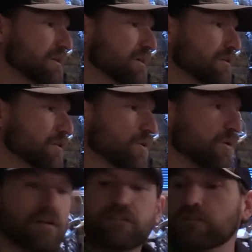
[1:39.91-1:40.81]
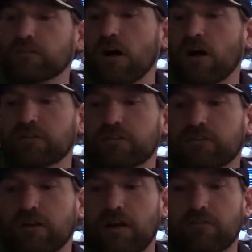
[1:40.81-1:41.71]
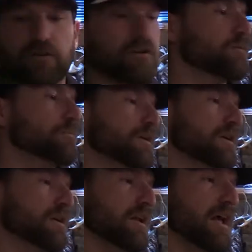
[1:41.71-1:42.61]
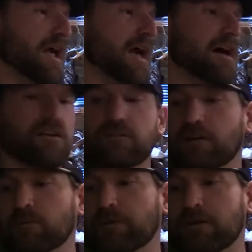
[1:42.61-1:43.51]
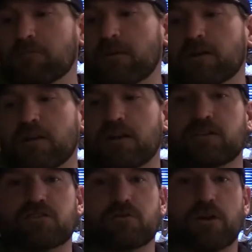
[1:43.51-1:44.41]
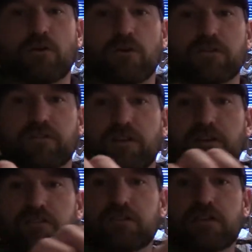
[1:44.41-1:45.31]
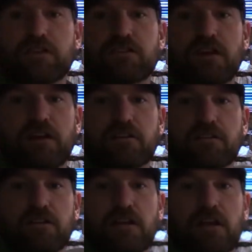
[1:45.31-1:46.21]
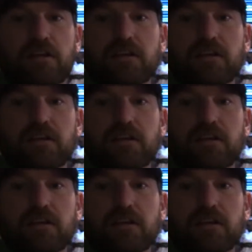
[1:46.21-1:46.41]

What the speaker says: know it's as long as it's ever going to be, and I add a little bit, maybe an inch, 3/4 of an inch to each end. You see that?